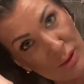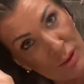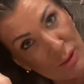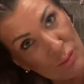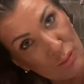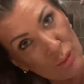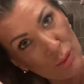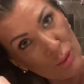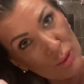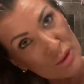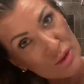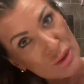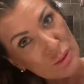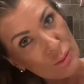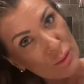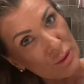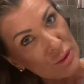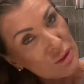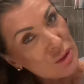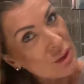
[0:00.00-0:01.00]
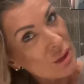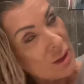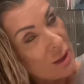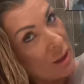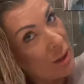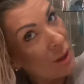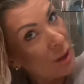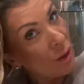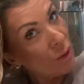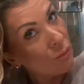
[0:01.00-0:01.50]
the water would
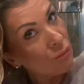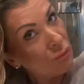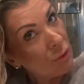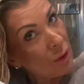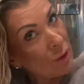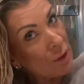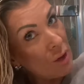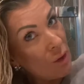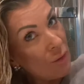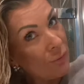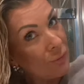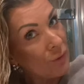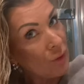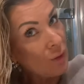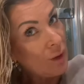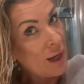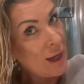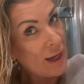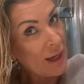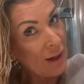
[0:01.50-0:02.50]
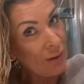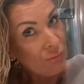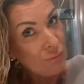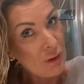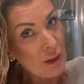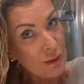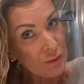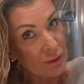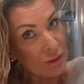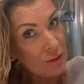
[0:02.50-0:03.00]
run off your hair
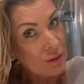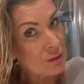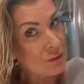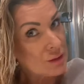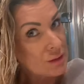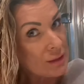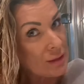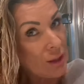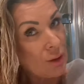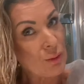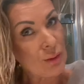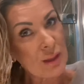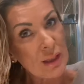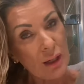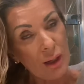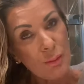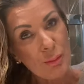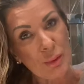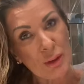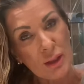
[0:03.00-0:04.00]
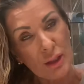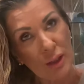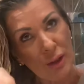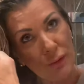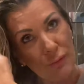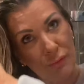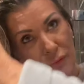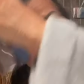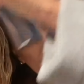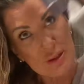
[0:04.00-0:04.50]
rather than soak it up and go
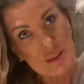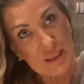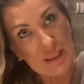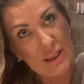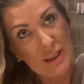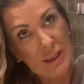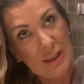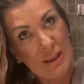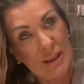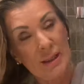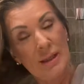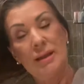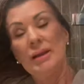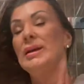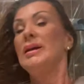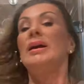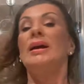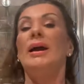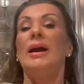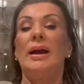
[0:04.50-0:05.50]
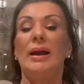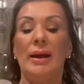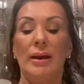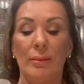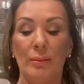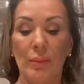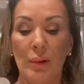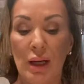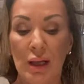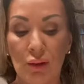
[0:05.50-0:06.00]
frizzy.
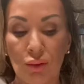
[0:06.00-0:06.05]
I